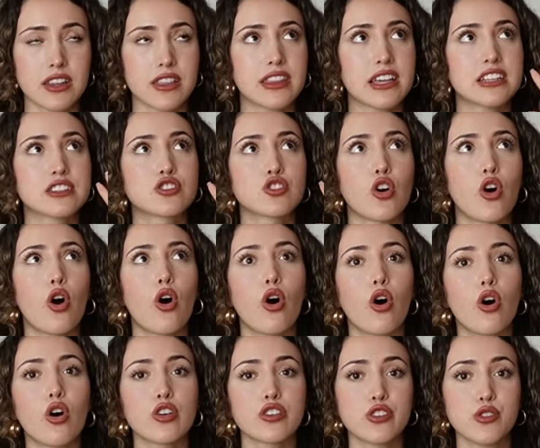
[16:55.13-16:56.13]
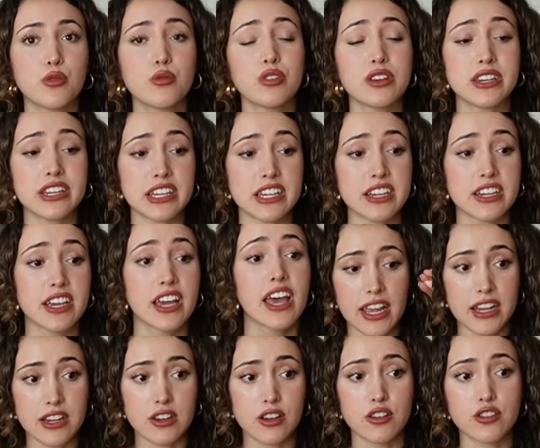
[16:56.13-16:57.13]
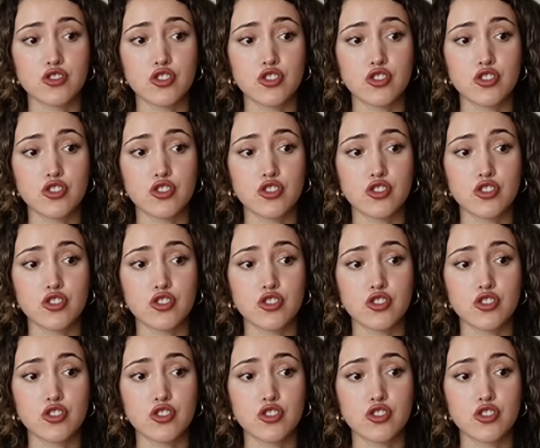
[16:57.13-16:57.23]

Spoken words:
That's all you need in